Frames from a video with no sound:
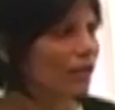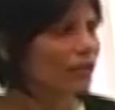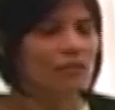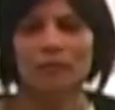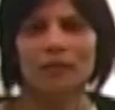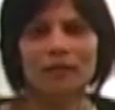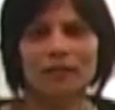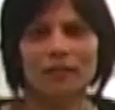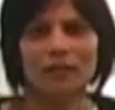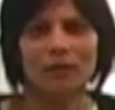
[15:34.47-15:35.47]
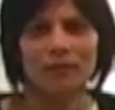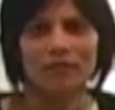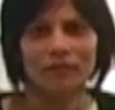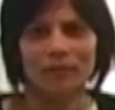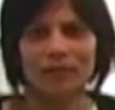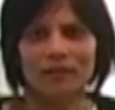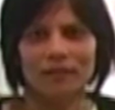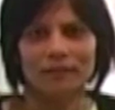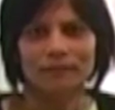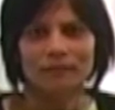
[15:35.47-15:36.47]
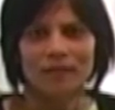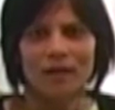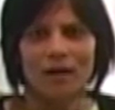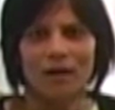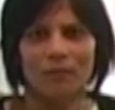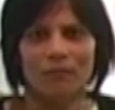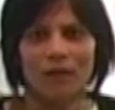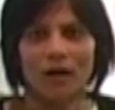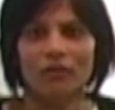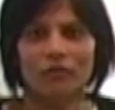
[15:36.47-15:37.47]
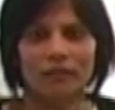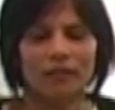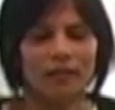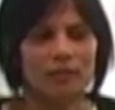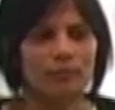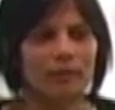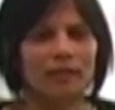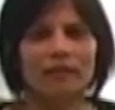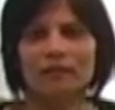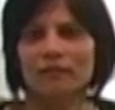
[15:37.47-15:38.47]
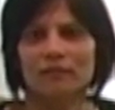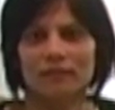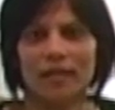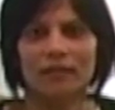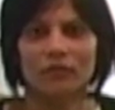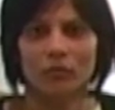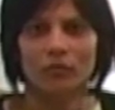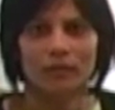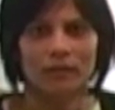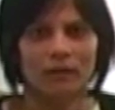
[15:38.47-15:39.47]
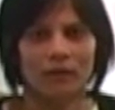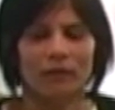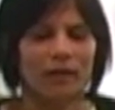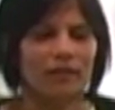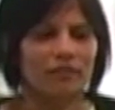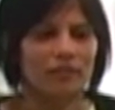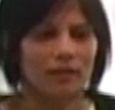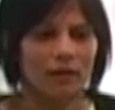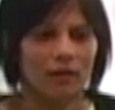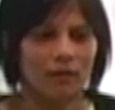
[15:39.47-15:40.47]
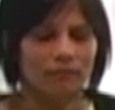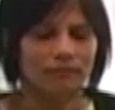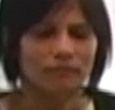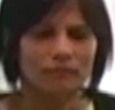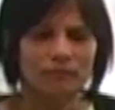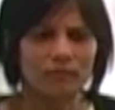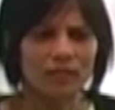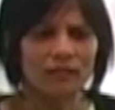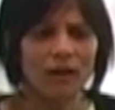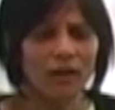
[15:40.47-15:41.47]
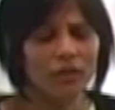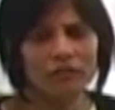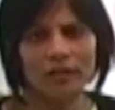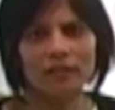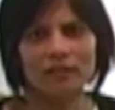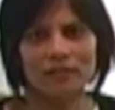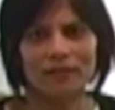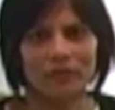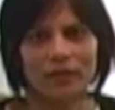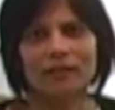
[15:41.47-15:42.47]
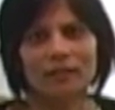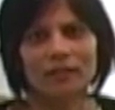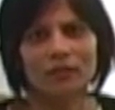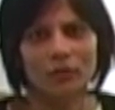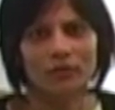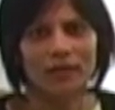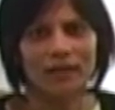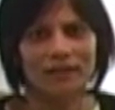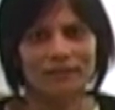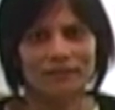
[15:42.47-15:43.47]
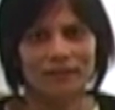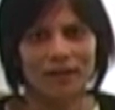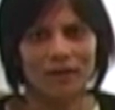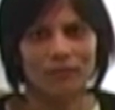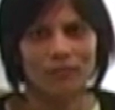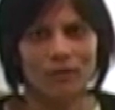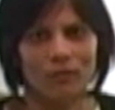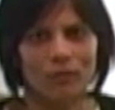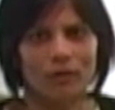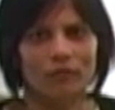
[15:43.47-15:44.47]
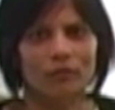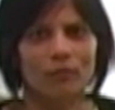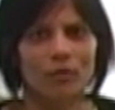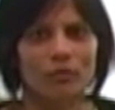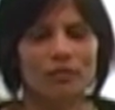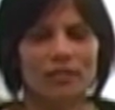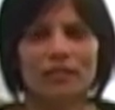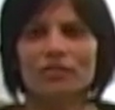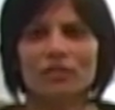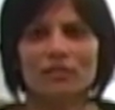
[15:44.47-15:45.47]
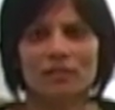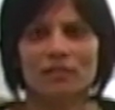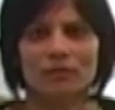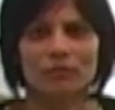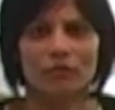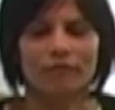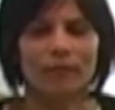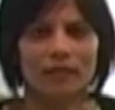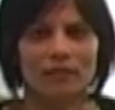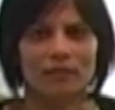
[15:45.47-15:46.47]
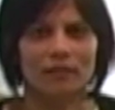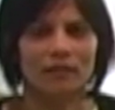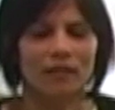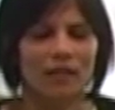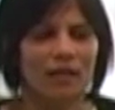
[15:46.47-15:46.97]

Similarly, coming from India, Ayurveda has played that role in our lives. Ayurveda is rightly known as one of the most ancient systems of medicine.